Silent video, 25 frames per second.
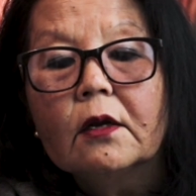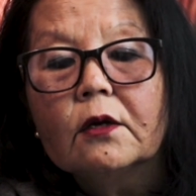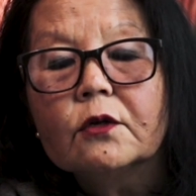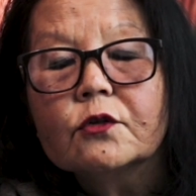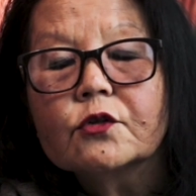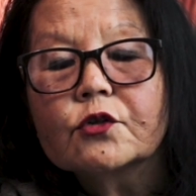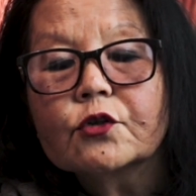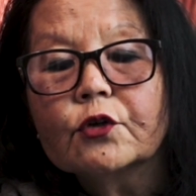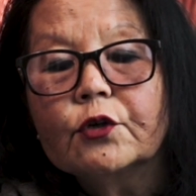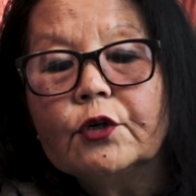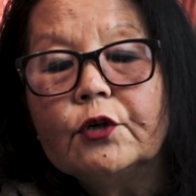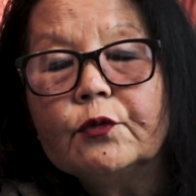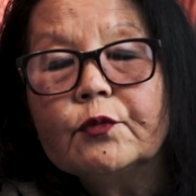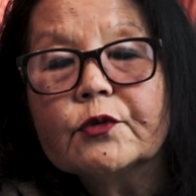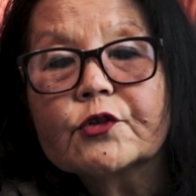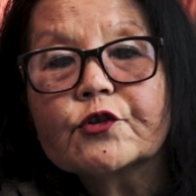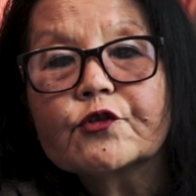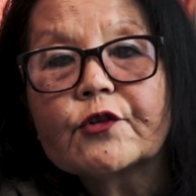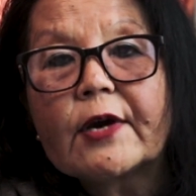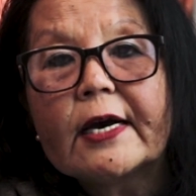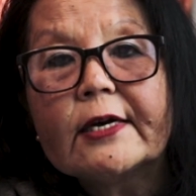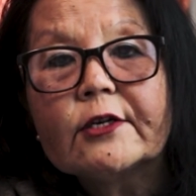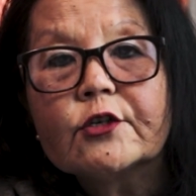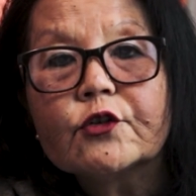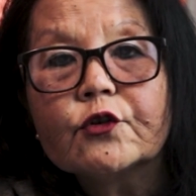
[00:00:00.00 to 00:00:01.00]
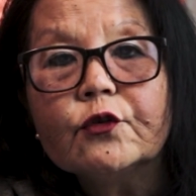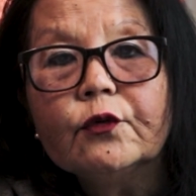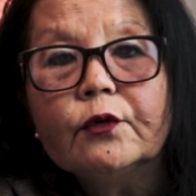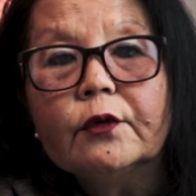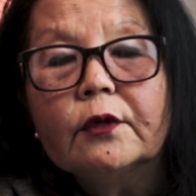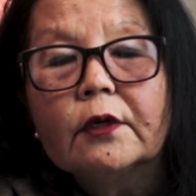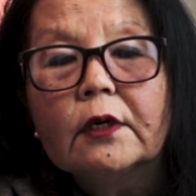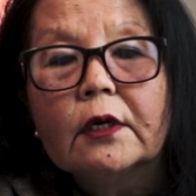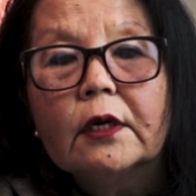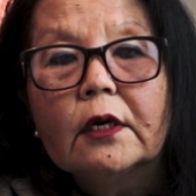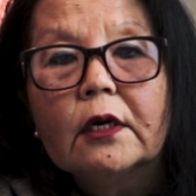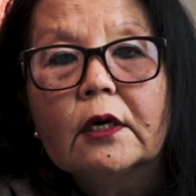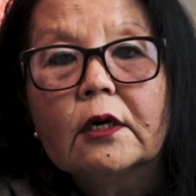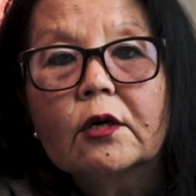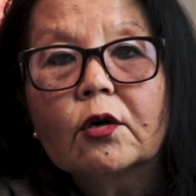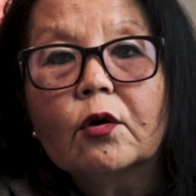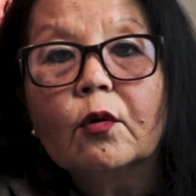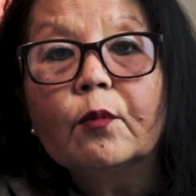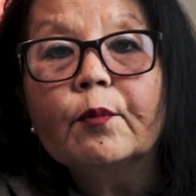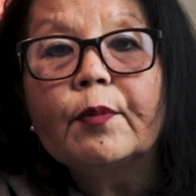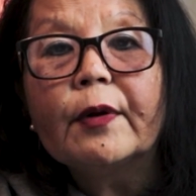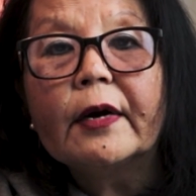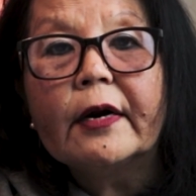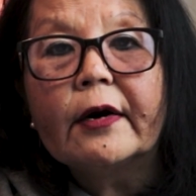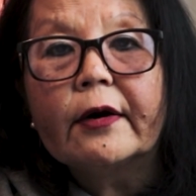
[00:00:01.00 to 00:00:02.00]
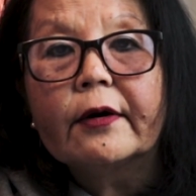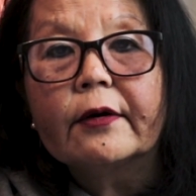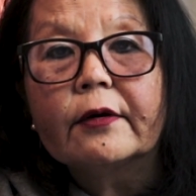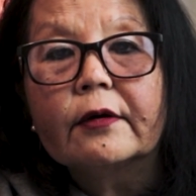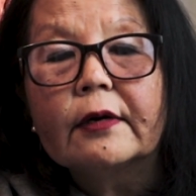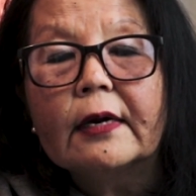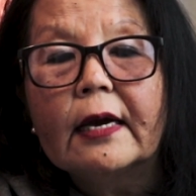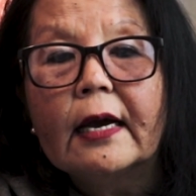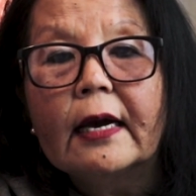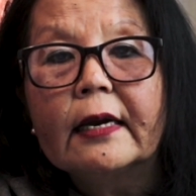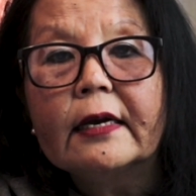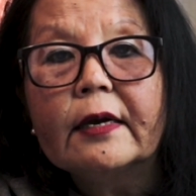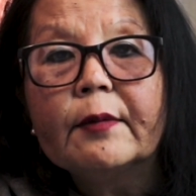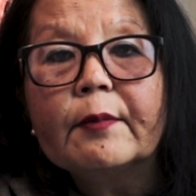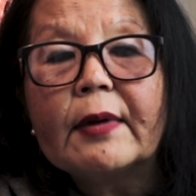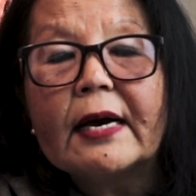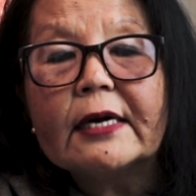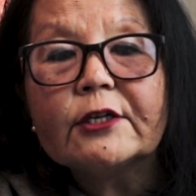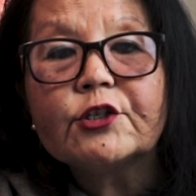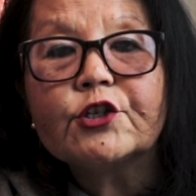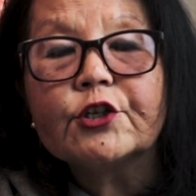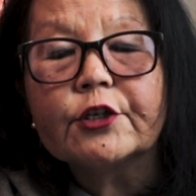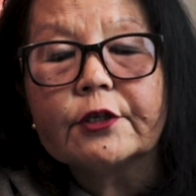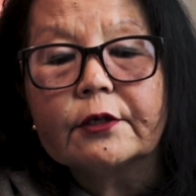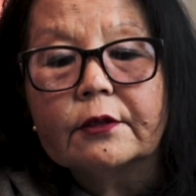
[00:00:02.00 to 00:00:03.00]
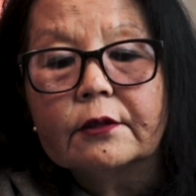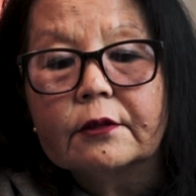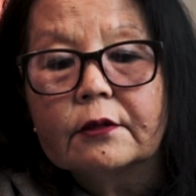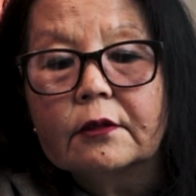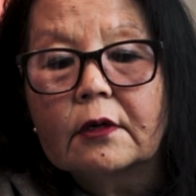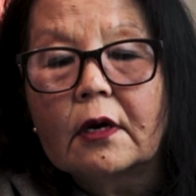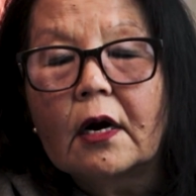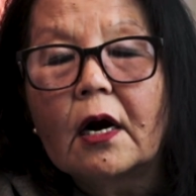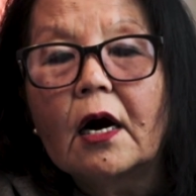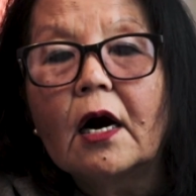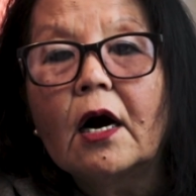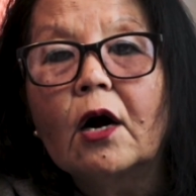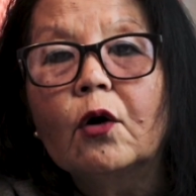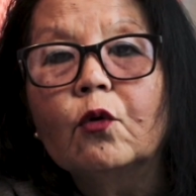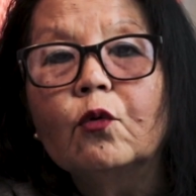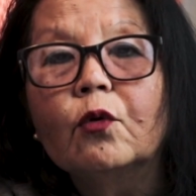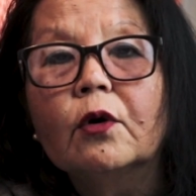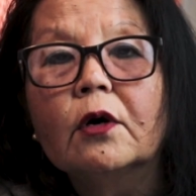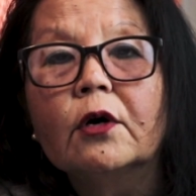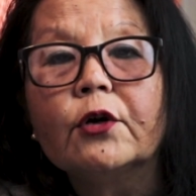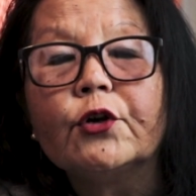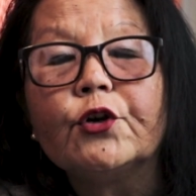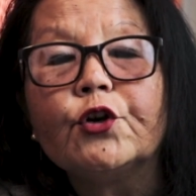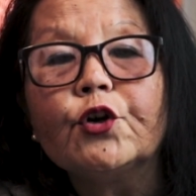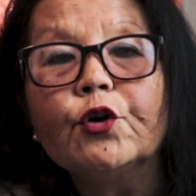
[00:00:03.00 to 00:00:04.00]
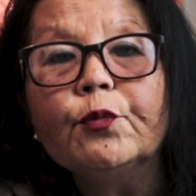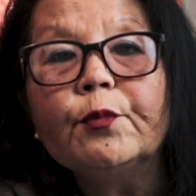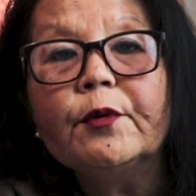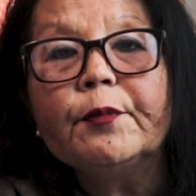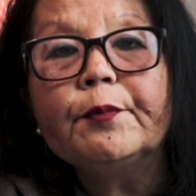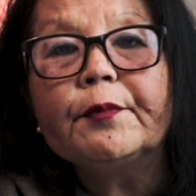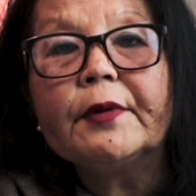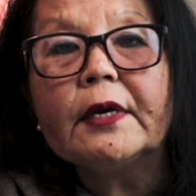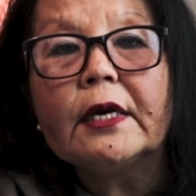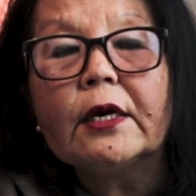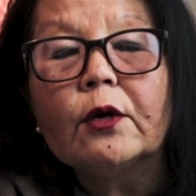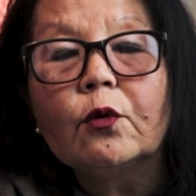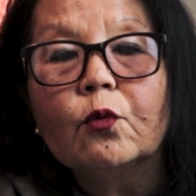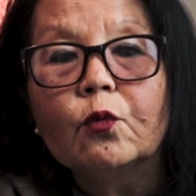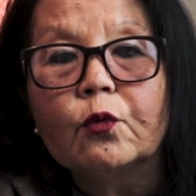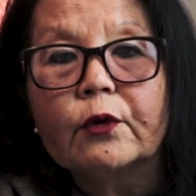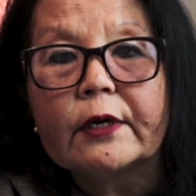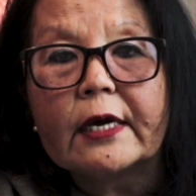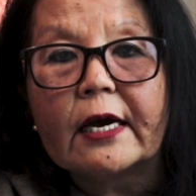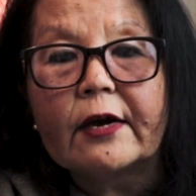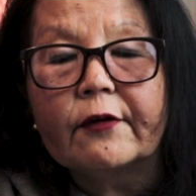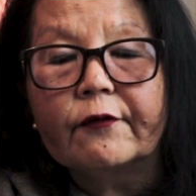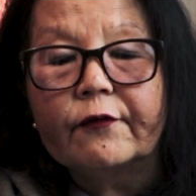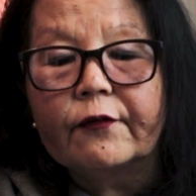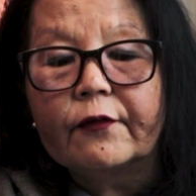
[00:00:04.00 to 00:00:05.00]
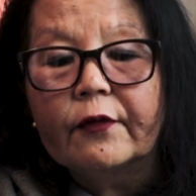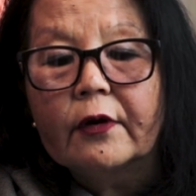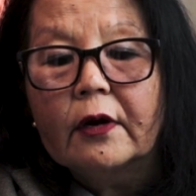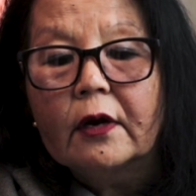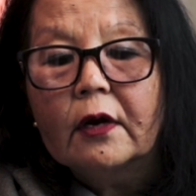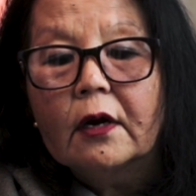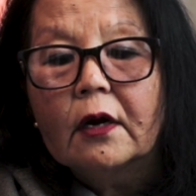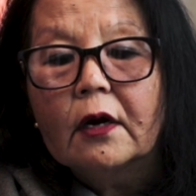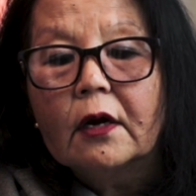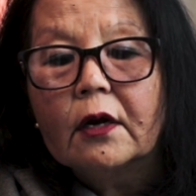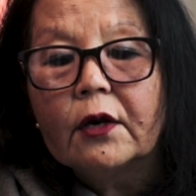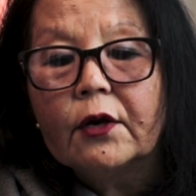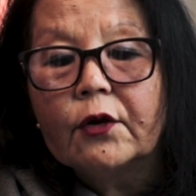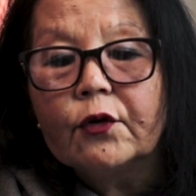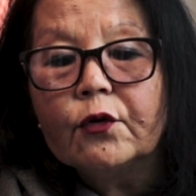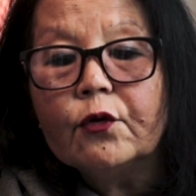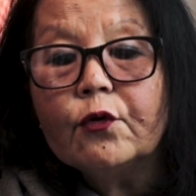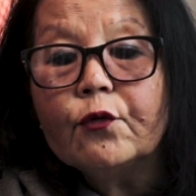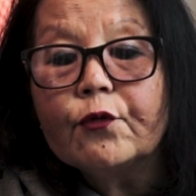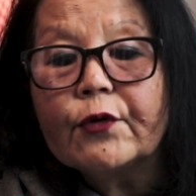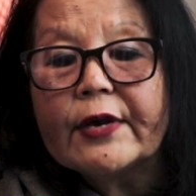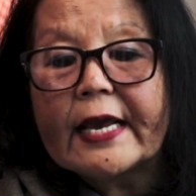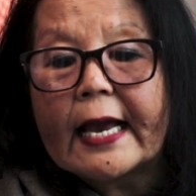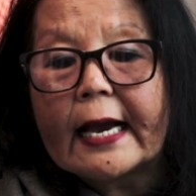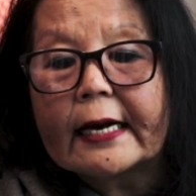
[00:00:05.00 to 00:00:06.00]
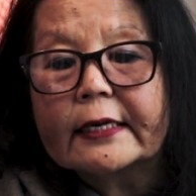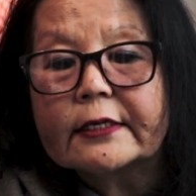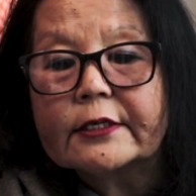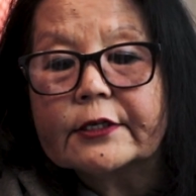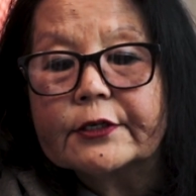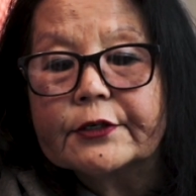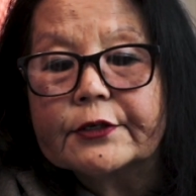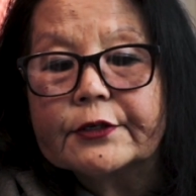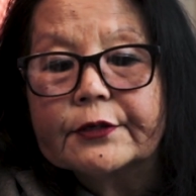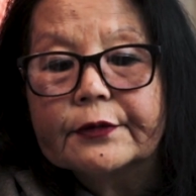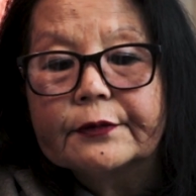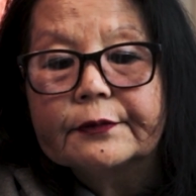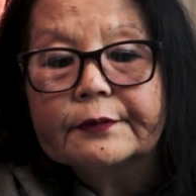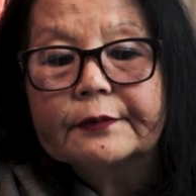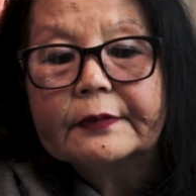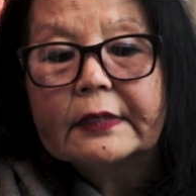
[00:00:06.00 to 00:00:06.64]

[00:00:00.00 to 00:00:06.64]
So he was trying to compare and imagine how a human being would have, reacted.